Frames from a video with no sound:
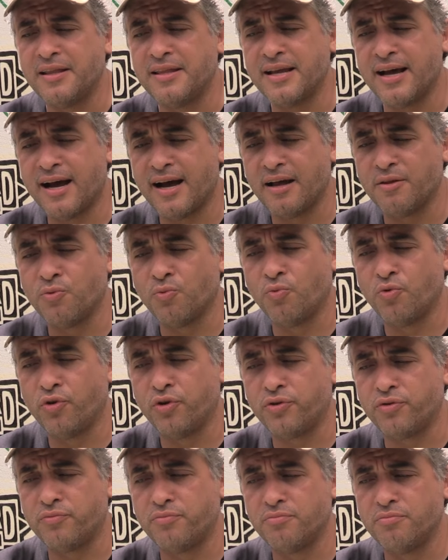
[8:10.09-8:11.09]
that
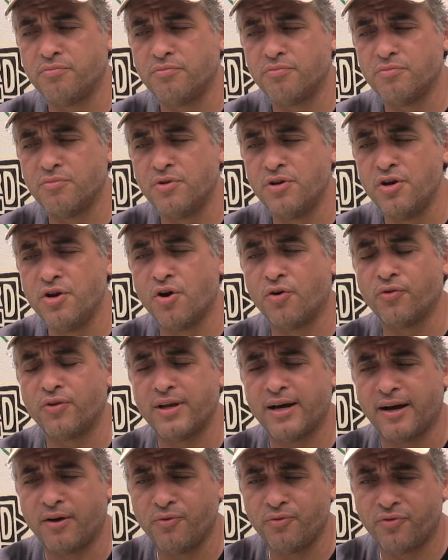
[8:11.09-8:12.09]
would no
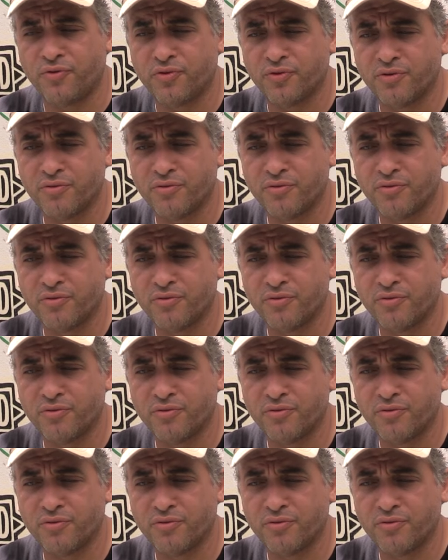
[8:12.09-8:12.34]
doubt